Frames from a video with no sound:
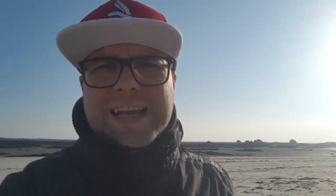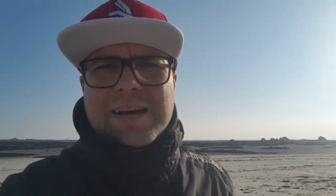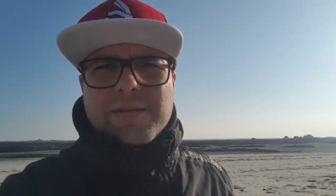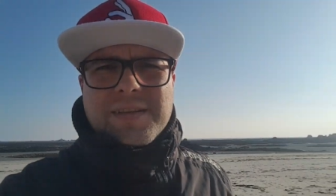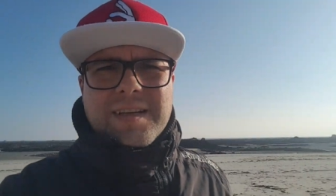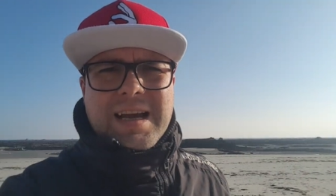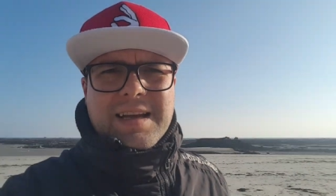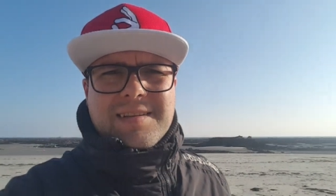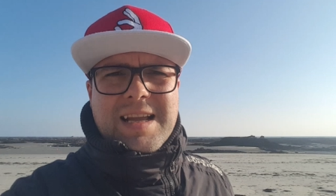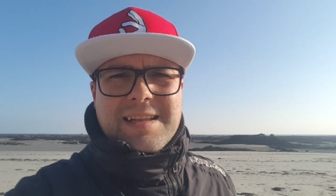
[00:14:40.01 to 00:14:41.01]
sounds,
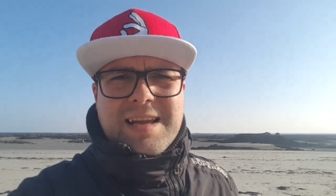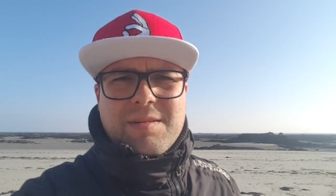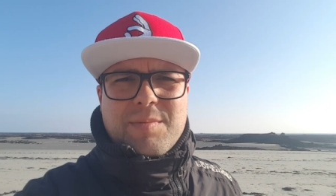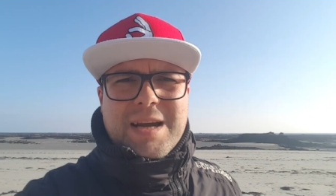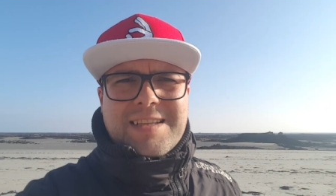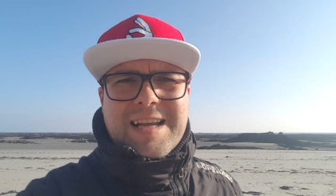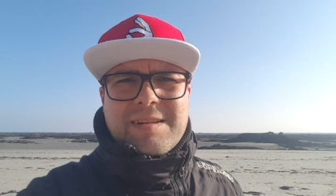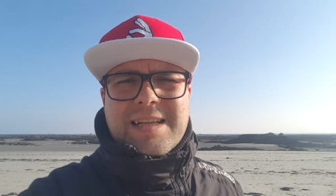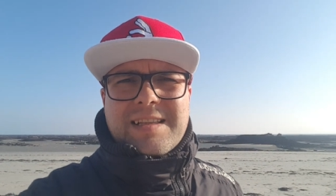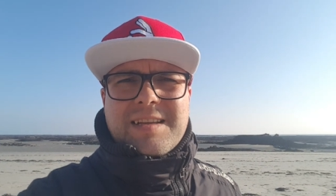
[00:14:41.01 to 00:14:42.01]
guys. That's how the mic
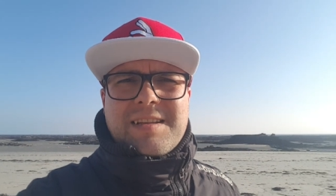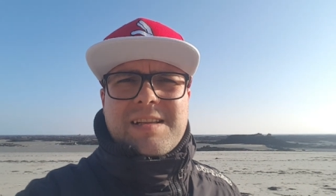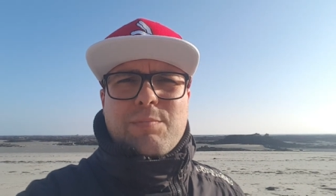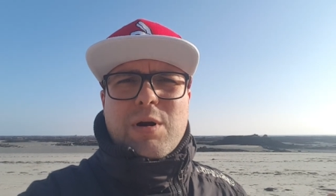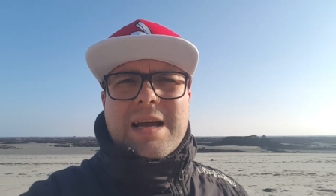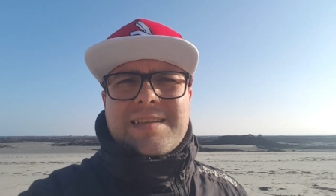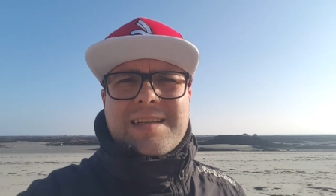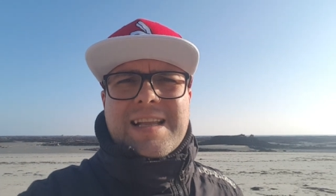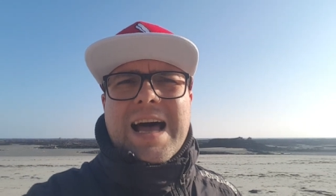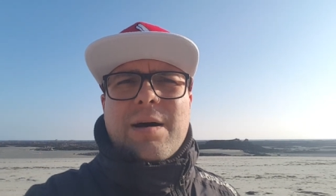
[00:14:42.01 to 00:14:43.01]
sounds. And this is the
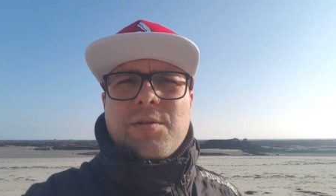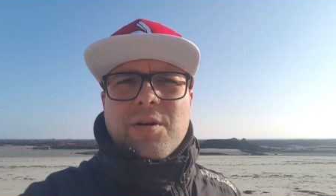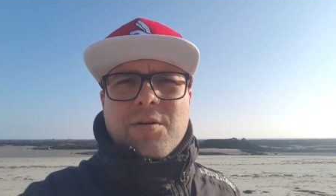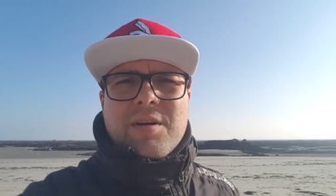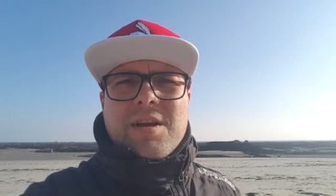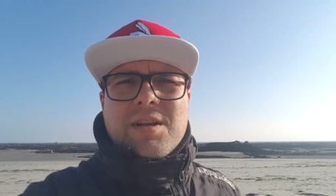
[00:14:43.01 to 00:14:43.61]
processed audio.